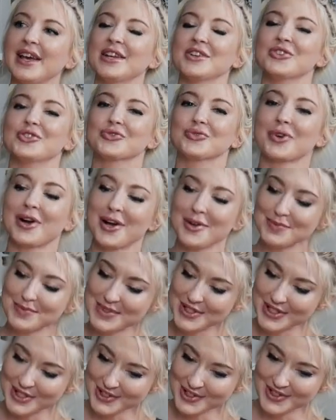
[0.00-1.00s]
and drop
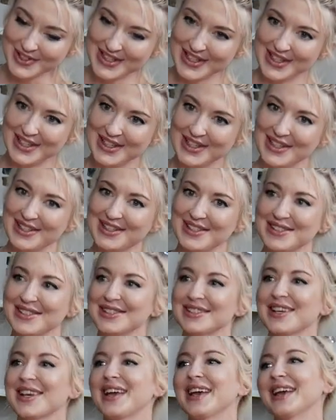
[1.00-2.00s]
to your
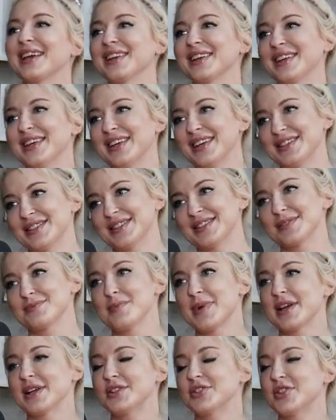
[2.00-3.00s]
knees and kiss
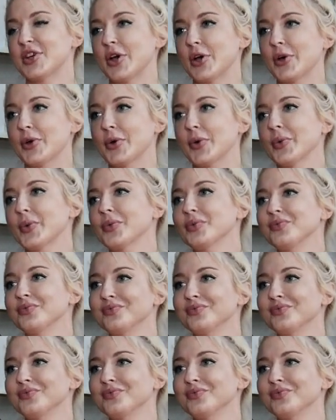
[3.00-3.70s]
my toe